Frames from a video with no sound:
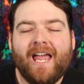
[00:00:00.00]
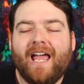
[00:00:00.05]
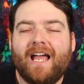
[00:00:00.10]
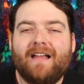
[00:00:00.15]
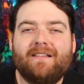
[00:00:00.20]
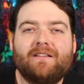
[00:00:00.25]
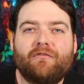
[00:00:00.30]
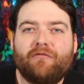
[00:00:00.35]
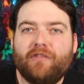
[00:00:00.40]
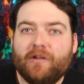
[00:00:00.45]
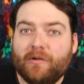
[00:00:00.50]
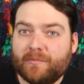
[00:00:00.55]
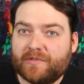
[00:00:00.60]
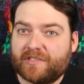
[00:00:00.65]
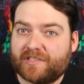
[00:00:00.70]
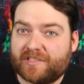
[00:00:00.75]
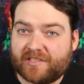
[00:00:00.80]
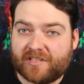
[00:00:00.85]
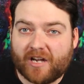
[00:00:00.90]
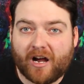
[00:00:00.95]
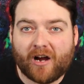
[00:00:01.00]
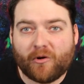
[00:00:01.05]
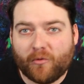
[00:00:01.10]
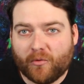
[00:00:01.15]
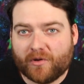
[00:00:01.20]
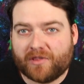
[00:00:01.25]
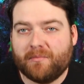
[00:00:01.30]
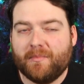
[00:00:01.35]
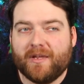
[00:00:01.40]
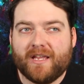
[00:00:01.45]
And the film stuck
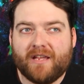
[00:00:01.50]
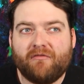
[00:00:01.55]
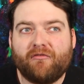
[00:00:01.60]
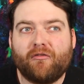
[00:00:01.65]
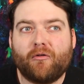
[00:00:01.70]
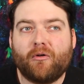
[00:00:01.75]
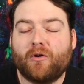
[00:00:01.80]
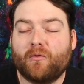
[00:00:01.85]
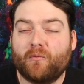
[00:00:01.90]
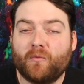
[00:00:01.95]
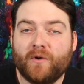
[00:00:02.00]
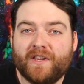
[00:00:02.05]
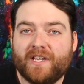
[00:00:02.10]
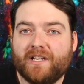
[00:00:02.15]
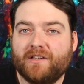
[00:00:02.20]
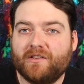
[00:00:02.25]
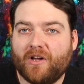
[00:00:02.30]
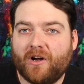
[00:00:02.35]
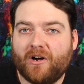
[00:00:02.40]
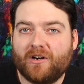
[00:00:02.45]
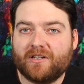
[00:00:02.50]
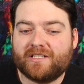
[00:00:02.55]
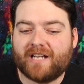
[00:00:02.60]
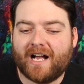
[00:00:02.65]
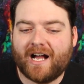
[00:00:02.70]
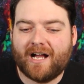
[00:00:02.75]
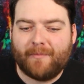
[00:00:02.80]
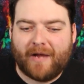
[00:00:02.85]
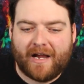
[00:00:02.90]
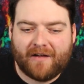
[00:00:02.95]
with me for a really long
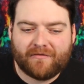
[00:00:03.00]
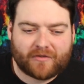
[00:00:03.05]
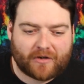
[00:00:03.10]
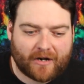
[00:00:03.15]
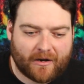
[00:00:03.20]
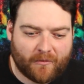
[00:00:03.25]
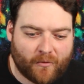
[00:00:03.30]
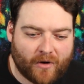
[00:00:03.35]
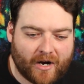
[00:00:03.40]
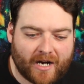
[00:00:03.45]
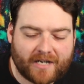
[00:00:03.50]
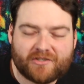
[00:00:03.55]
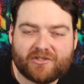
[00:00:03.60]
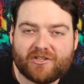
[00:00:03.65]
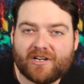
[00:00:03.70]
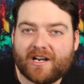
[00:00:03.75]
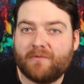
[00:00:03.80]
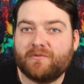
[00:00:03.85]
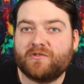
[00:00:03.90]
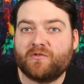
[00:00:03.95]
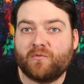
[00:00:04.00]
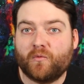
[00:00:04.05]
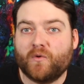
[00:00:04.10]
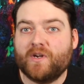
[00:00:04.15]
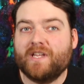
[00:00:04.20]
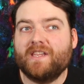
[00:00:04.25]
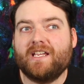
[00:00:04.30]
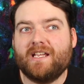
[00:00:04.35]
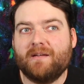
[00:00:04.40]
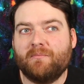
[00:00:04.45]
time after I watched it. I was
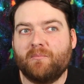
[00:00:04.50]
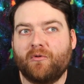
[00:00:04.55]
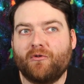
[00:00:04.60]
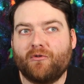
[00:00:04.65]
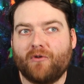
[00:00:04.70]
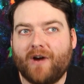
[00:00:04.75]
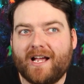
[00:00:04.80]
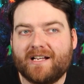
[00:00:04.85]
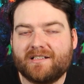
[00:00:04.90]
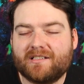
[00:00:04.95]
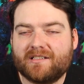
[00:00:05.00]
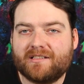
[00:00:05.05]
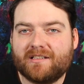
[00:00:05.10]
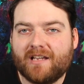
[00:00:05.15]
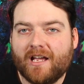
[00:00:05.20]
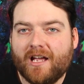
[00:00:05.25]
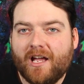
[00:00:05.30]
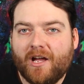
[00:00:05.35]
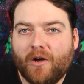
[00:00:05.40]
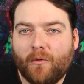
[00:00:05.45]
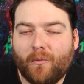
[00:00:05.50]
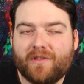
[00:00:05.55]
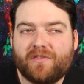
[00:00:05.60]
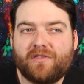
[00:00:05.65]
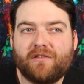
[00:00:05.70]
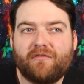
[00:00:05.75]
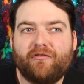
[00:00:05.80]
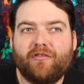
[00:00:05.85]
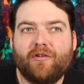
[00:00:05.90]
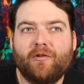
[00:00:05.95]
really impressed with
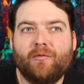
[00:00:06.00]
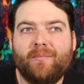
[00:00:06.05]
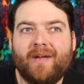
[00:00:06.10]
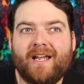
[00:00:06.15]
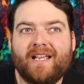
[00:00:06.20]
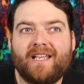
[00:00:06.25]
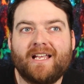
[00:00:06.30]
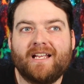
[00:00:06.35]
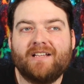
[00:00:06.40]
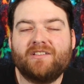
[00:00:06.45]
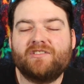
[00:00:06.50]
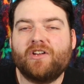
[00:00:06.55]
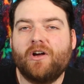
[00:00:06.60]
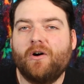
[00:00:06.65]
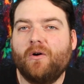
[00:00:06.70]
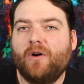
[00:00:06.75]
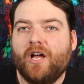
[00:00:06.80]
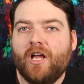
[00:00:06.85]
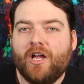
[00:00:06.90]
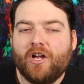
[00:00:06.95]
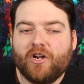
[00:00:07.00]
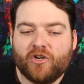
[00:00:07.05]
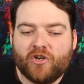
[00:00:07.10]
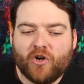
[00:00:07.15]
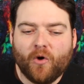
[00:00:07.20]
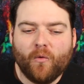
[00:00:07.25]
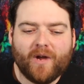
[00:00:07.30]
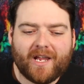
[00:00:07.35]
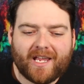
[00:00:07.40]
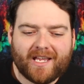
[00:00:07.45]
the filmmaking. And so,
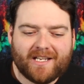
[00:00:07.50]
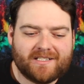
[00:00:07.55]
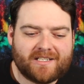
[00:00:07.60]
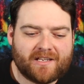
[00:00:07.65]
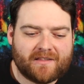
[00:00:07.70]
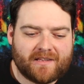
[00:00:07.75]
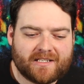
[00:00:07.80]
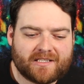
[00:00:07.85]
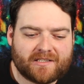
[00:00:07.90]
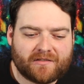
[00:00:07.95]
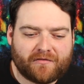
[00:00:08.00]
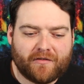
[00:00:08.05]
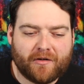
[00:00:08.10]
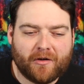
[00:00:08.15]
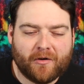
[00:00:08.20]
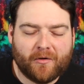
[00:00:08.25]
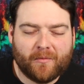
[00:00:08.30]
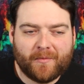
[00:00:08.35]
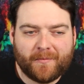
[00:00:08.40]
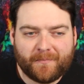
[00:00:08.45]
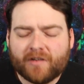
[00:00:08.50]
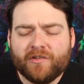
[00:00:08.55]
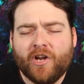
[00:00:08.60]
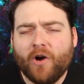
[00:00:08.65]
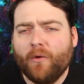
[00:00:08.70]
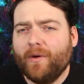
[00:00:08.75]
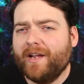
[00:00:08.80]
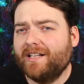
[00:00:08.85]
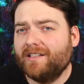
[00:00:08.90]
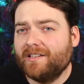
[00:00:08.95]
going into this film,
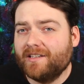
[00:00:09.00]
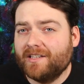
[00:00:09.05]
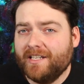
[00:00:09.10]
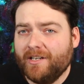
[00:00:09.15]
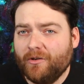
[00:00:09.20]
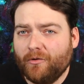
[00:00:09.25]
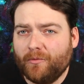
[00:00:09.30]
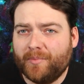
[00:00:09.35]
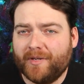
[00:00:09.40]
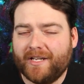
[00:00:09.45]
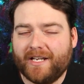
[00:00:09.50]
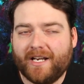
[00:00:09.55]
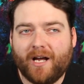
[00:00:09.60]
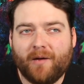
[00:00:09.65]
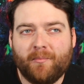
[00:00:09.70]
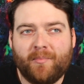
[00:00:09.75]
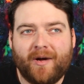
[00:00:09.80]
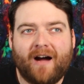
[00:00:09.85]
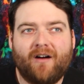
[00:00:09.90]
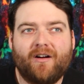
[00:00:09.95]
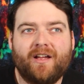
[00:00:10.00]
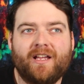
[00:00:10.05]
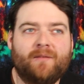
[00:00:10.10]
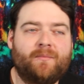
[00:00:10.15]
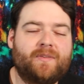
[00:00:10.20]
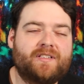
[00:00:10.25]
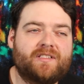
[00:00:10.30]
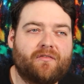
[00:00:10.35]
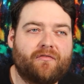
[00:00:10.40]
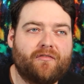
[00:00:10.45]
knowing a little bit about
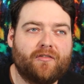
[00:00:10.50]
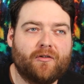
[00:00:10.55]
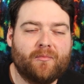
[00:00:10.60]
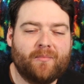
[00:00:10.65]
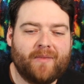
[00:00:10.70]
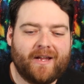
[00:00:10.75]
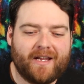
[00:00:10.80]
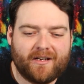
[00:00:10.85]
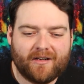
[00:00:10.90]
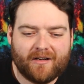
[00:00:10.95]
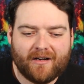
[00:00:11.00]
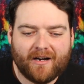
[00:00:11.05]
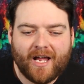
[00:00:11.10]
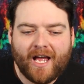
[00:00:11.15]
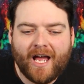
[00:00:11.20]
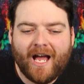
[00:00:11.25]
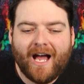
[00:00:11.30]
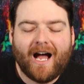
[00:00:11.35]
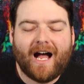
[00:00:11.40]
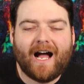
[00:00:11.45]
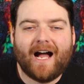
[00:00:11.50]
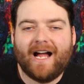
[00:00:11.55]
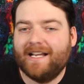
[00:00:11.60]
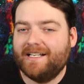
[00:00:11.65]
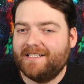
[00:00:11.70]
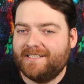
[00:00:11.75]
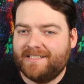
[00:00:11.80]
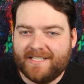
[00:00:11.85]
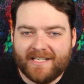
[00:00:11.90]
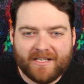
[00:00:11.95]
him as a filmmaker, I
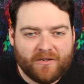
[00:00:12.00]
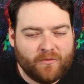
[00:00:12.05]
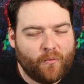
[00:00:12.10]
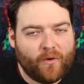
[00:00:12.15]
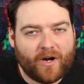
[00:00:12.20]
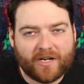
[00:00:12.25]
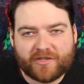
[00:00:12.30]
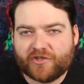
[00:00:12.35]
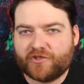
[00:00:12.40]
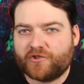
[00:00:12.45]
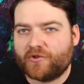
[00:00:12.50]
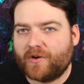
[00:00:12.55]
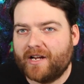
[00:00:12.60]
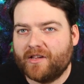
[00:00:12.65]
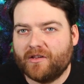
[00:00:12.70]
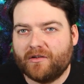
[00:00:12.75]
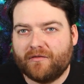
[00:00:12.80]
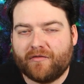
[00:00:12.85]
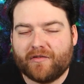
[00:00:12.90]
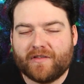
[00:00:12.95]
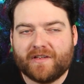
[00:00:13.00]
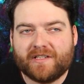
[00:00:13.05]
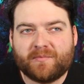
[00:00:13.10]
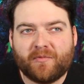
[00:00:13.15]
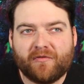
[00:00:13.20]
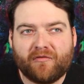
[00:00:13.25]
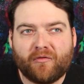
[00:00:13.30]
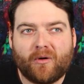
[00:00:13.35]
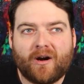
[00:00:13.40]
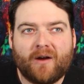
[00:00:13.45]
didn't watch a trailer for this
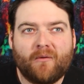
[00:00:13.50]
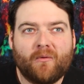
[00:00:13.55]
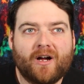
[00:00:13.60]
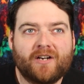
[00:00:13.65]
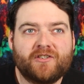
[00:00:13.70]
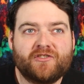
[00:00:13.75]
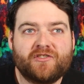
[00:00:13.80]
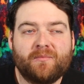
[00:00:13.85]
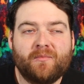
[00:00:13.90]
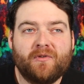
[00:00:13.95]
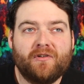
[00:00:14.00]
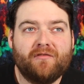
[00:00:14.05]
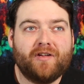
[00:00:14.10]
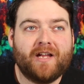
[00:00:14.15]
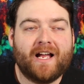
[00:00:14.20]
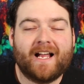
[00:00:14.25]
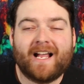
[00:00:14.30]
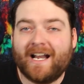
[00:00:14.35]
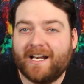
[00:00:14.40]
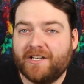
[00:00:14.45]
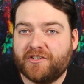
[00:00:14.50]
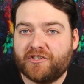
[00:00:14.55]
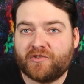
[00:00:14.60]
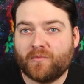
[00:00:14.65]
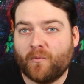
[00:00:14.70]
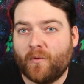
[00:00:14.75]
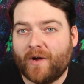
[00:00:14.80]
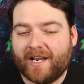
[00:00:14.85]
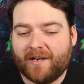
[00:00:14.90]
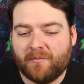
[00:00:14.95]
before I watched the movie. I kind of just
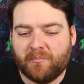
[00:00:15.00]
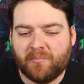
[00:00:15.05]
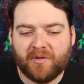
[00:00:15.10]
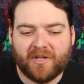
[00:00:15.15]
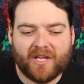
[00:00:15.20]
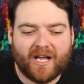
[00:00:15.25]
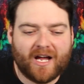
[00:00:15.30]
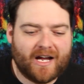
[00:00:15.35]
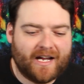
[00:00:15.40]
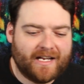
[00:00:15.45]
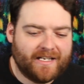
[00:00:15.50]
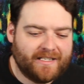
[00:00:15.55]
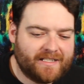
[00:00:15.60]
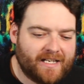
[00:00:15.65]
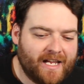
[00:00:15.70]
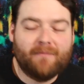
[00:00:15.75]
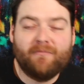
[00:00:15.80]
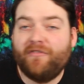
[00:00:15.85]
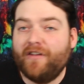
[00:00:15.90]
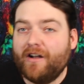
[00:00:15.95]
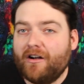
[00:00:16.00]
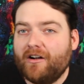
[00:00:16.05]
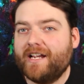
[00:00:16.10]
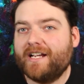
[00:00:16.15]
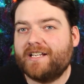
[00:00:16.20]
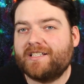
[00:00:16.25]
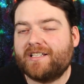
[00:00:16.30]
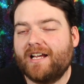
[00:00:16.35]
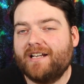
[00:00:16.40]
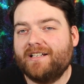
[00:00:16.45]
went in blind. I'm very
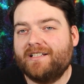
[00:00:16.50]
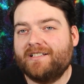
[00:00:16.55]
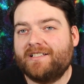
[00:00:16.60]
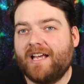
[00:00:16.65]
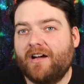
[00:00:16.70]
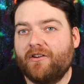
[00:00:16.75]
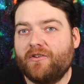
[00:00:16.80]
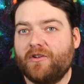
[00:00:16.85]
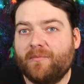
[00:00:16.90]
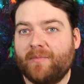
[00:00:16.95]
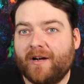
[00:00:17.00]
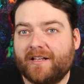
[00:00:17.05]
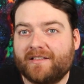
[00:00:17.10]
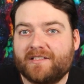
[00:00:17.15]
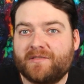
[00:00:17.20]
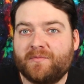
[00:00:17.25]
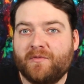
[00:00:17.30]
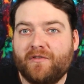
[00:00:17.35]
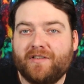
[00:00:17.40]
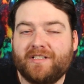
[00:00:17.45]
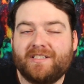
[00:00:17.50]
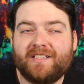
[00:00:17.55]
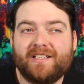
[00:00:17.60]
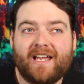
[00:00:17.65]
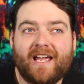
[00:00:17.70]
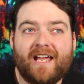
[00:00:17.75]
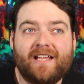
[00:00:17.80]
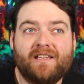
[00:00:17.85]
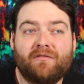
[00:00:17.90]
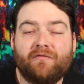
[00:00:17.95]
excited to tell you about this movie
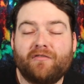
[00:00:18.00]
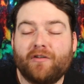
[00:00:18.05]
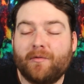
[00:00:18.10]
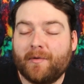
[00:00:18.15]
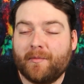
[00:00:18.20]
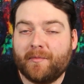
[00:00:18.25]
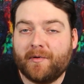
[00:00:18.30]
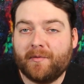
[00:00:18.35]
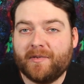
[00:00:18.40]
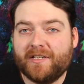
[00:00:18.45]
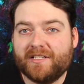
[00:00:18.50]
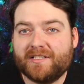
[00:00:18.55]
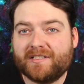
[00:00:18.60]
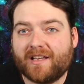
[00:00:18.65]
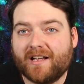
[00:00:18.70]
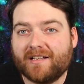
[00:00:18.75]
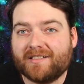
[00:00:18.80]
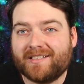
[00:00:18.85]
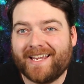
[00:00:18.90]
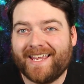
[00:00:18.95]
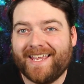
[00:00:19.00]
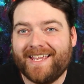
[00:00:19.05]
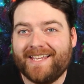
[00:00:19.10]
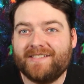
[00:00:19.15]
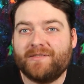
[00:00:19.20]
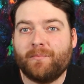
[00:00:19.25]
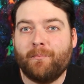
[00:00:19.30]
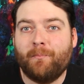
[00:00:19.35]
today, and the film I'm going to be discussing is